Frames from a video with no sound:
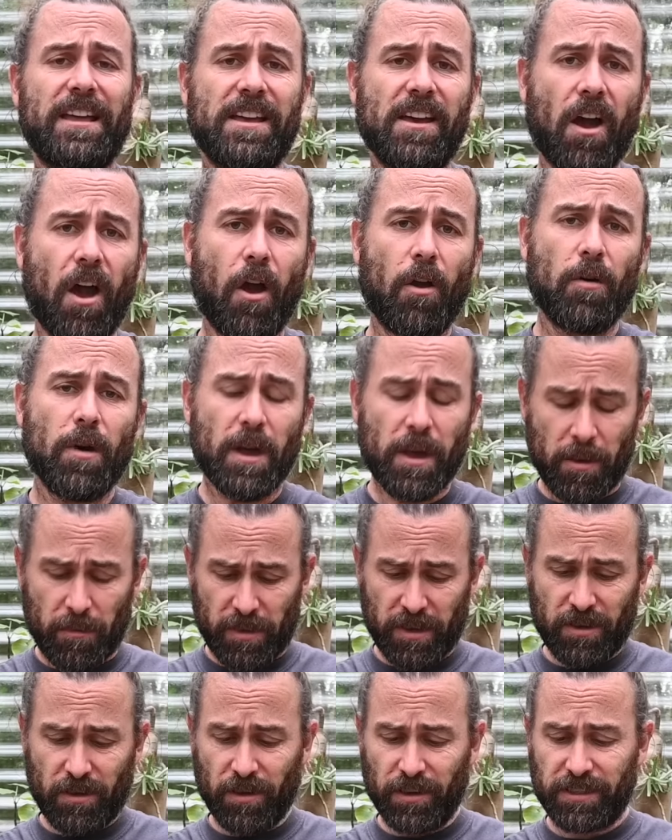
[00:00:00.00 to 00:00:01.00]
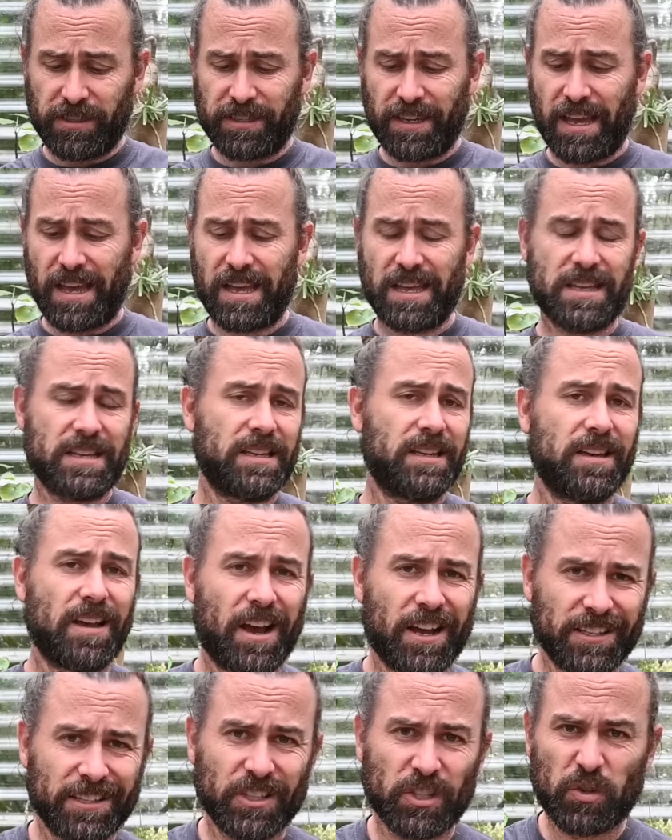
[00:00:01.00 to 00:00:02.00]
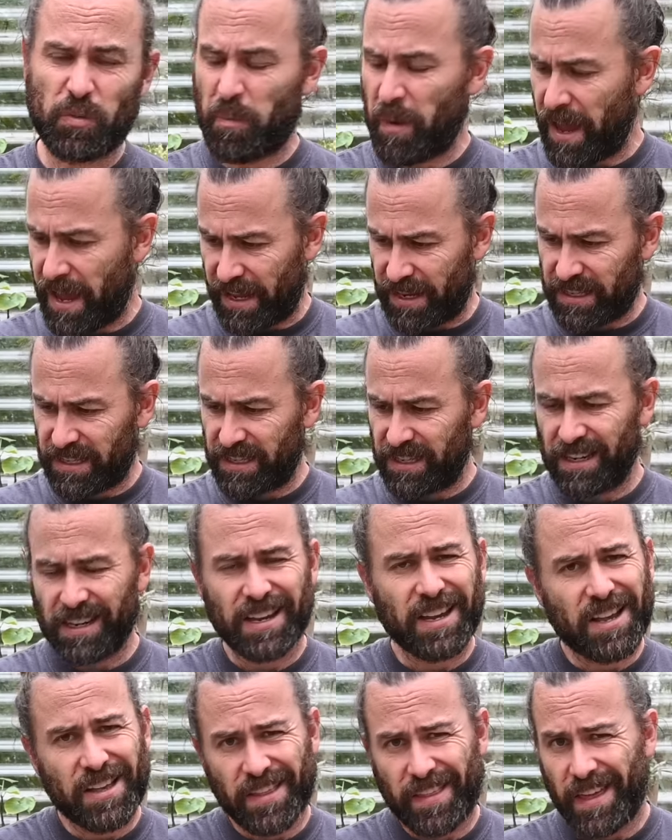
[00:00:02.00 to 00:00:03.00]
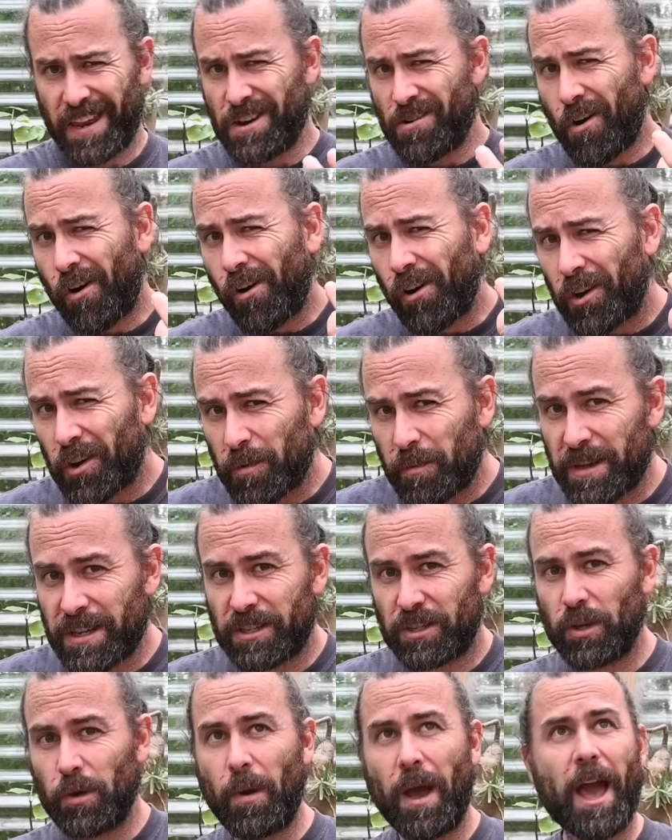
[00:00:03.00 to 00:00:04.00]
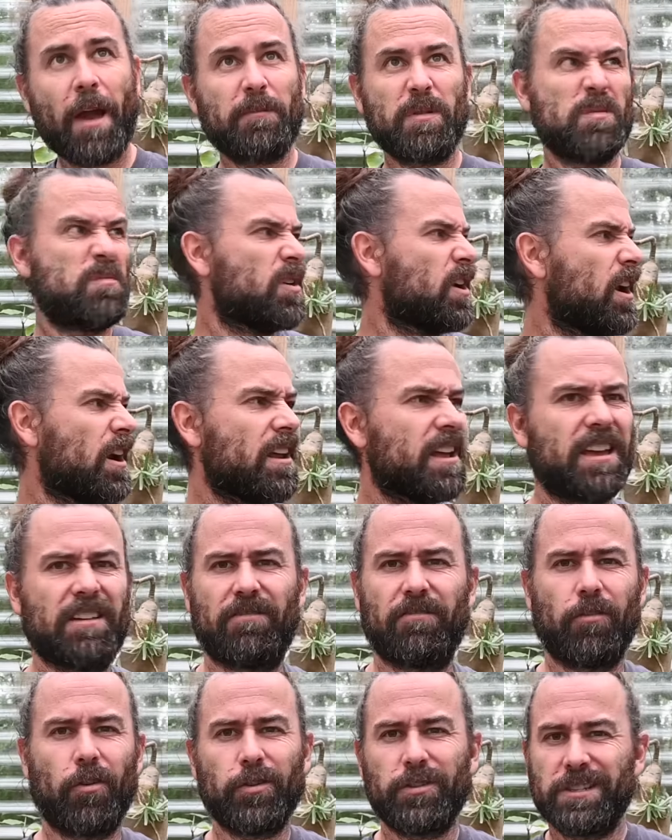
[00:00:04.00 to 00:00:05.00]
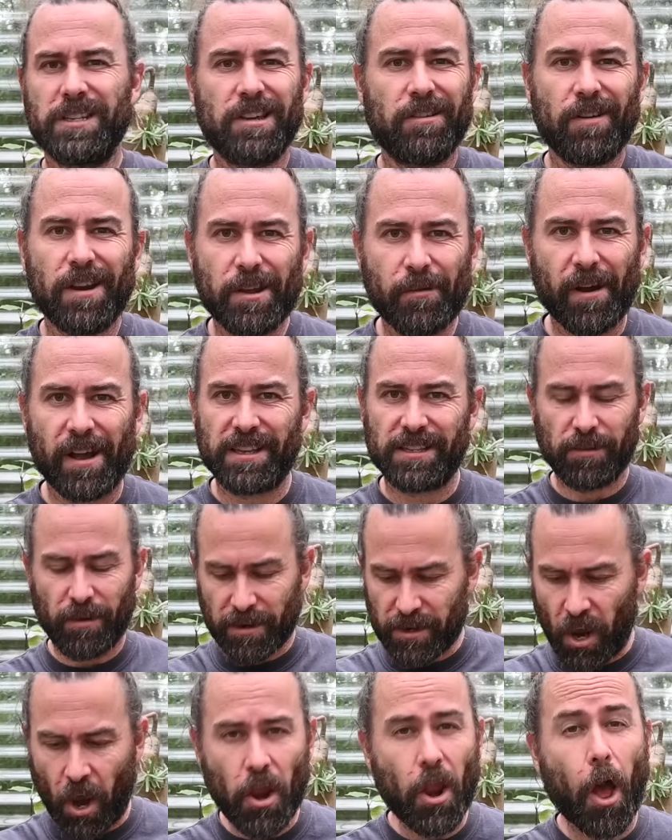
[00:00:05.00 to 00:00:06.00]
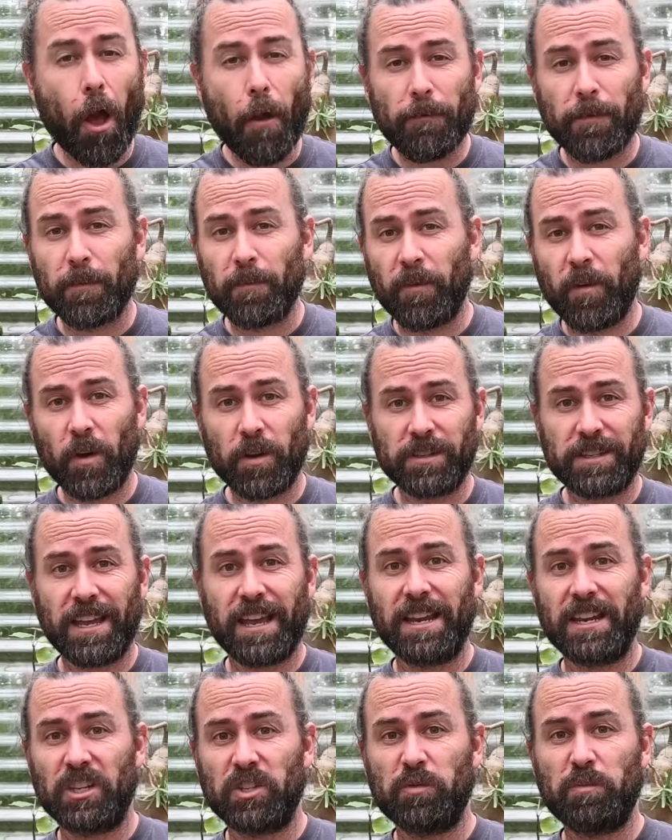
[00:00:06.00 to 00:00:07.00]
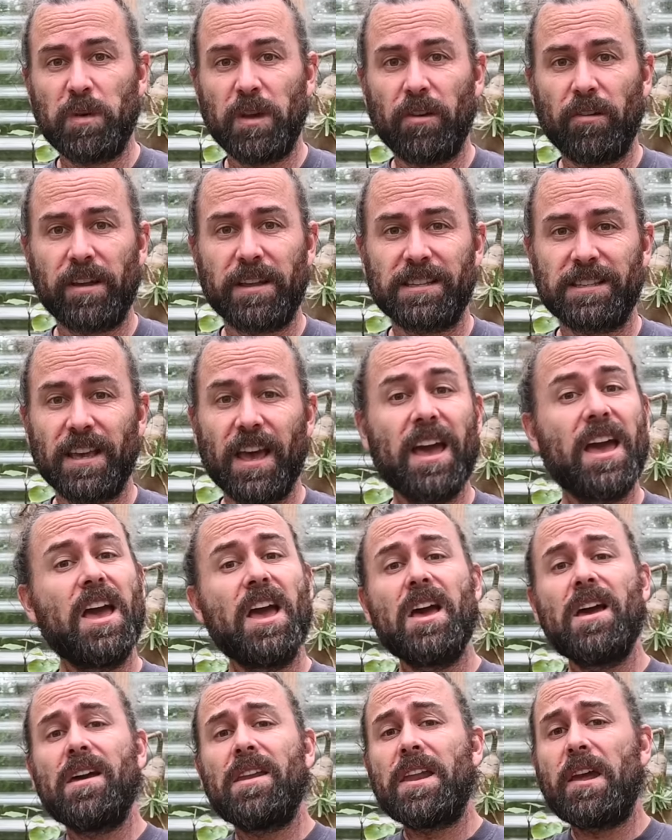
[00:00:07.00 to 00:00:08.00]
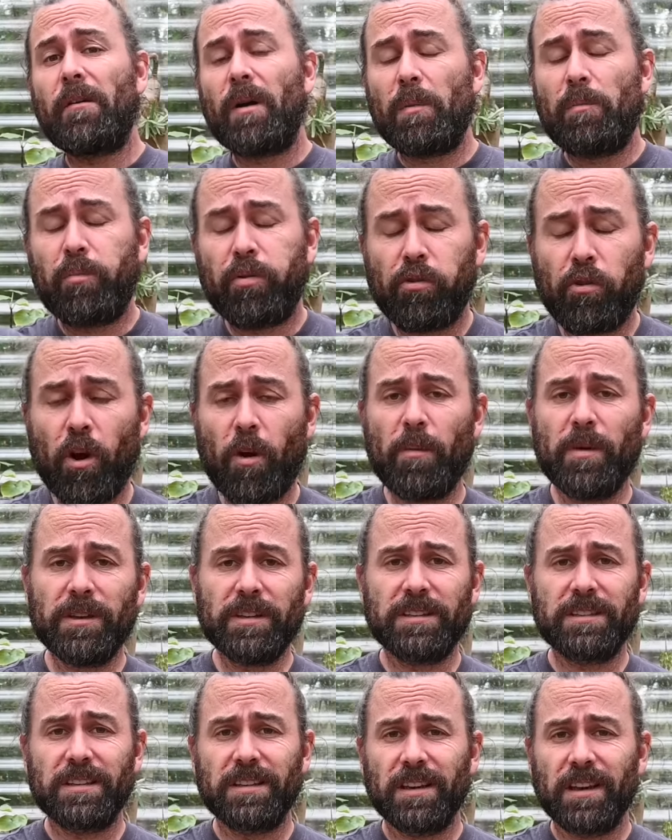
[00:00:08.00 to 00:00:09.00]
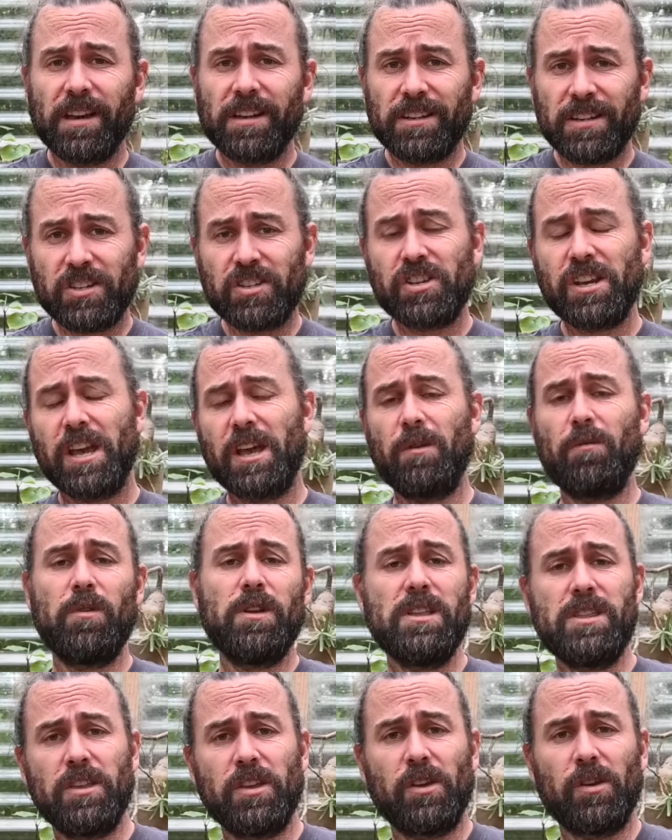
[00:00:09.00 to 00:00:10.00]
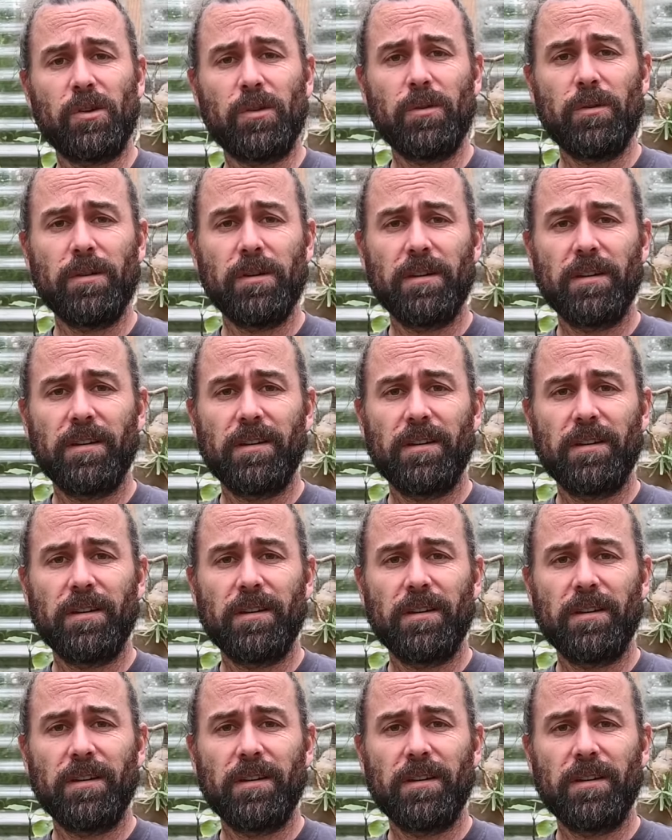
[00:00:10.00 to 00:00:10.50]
go, because I suspect they're not going to be too happy. But I don't get frost here anyway, so I don't know from first-hand experience. Now, I promised to share with you